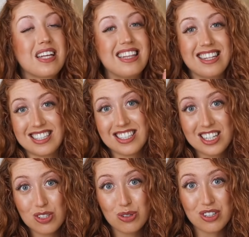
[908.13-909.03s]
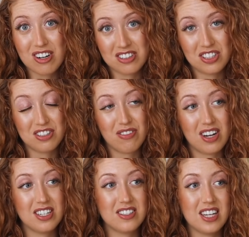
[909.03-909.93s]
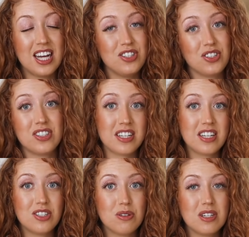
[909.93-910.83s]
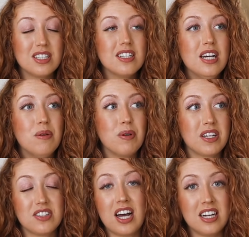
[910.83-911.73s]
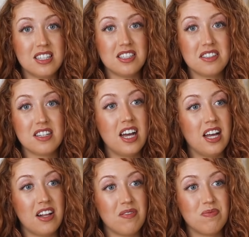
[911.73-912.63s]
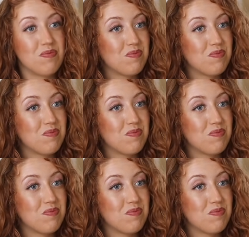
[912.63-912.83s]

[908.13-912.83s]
listening to your doctor's advice, and just sticking to it, because I did and